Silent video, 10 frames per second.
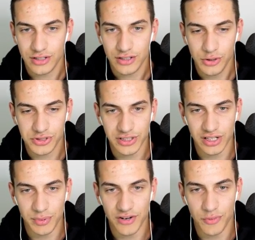Use a little
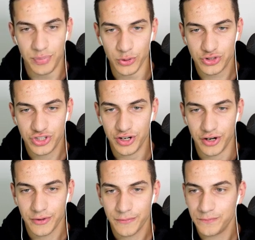bit of a boost here.
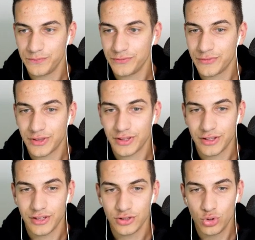
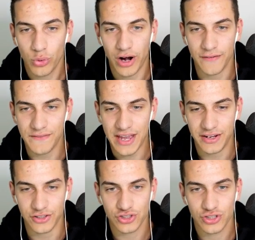To our
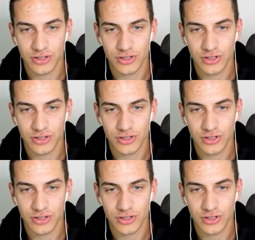advantage.